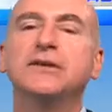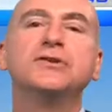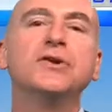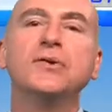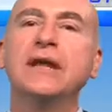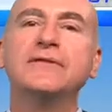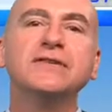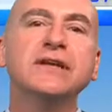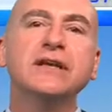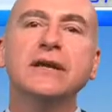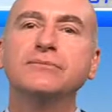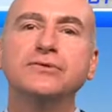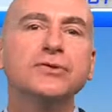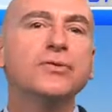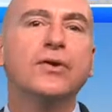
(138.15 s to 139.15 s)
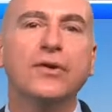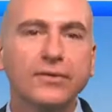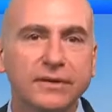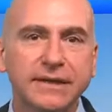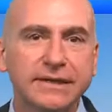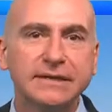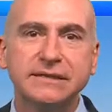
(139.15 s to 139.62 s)
You don't have to get up too
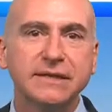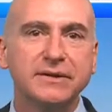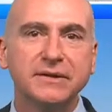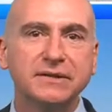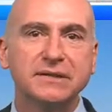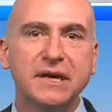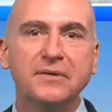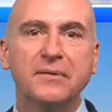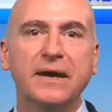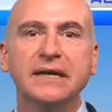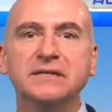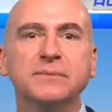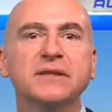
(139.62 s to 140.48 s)
early to see a good sunrise.